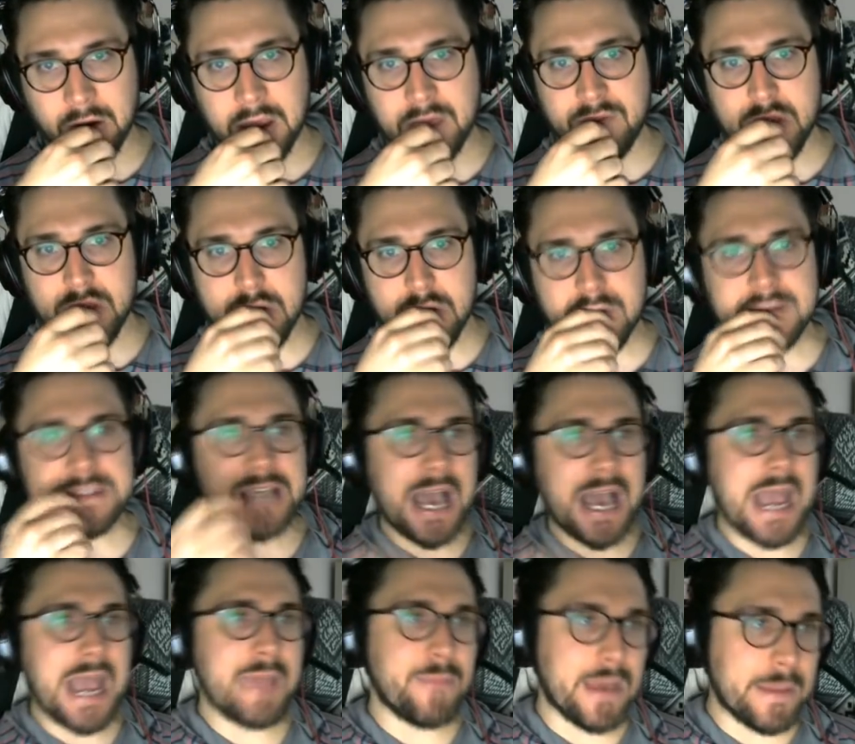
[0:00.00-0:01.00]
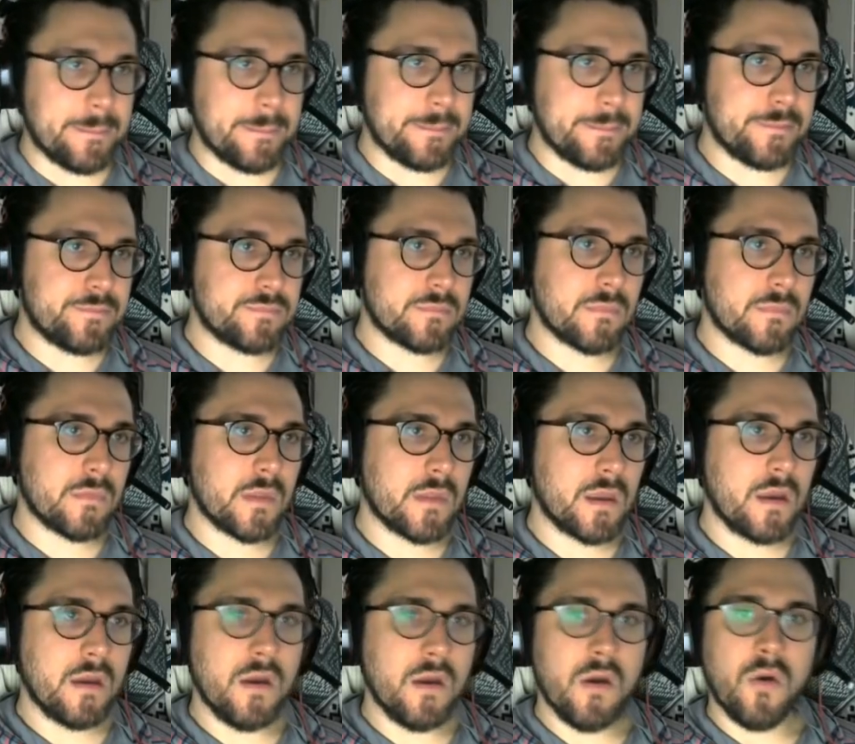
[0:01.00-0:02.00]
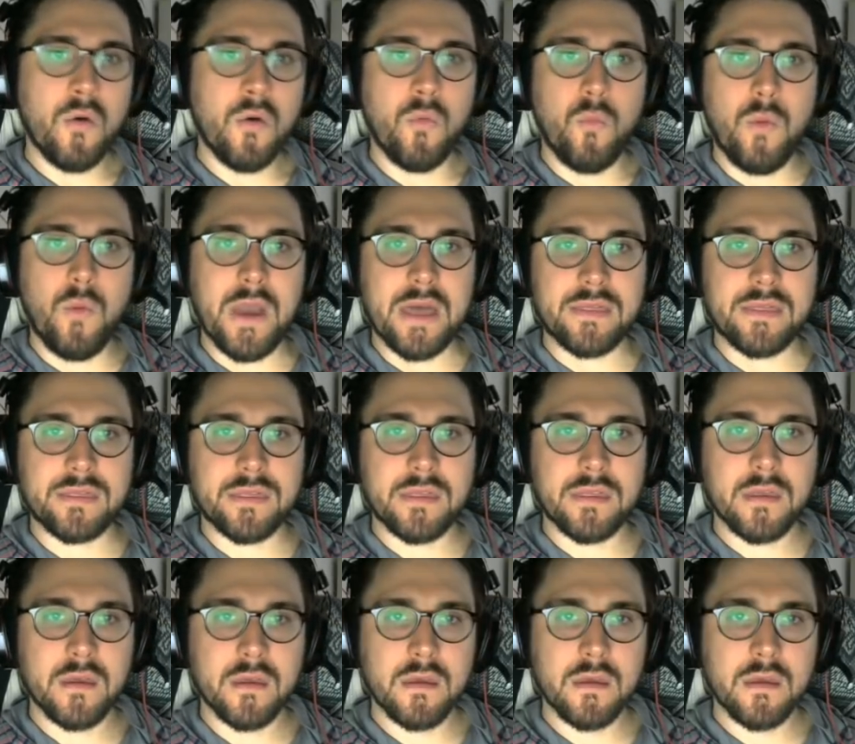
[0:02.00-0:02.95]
If you can time it with